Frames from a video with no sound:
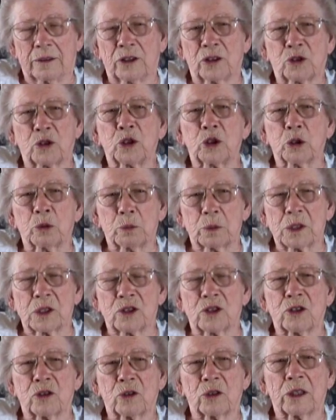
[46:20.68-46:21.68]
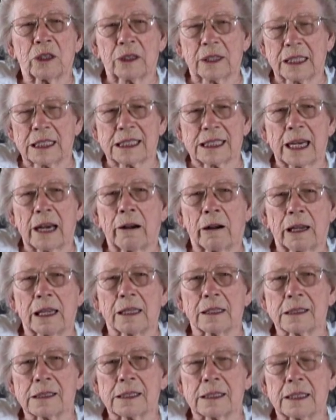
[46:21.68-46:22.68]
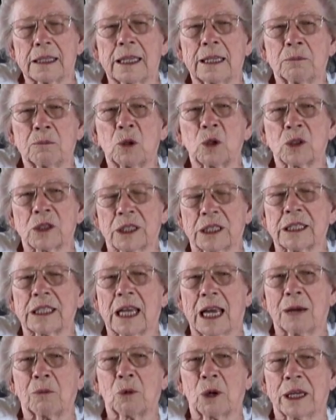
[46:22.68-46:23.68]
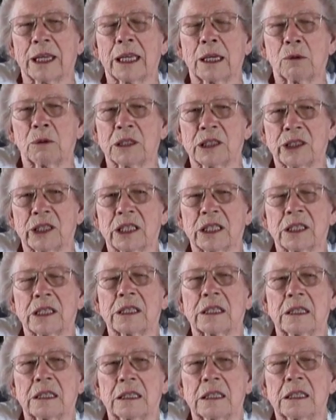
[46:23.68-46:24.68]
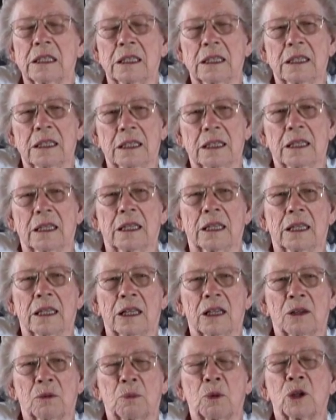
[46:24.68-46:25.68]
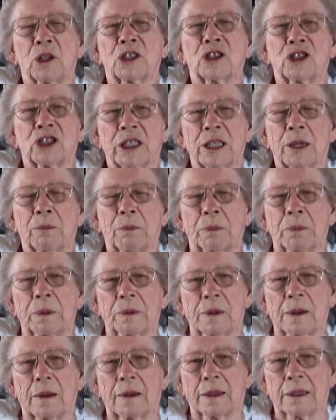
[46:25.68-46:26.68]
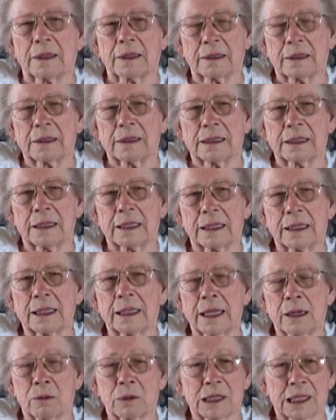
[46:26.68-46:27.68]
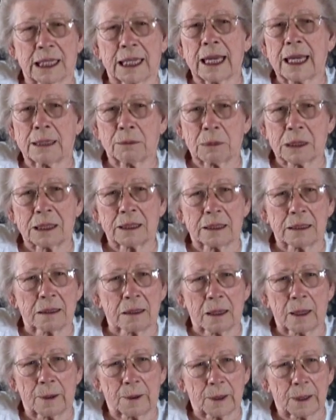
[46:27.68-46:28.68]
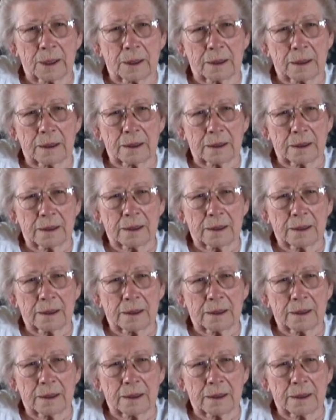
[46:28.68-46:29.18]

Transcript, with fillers: the troops to these areas and most of the time while he was just aboard ship he was a gunman on the